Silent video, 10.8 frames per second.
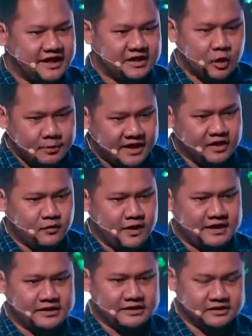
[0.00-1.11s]
and corporate
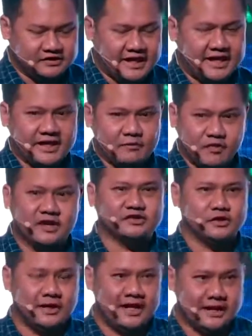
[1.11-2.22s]
innovators, and we
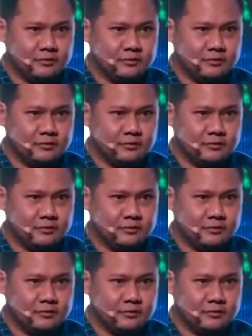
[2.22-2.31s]
also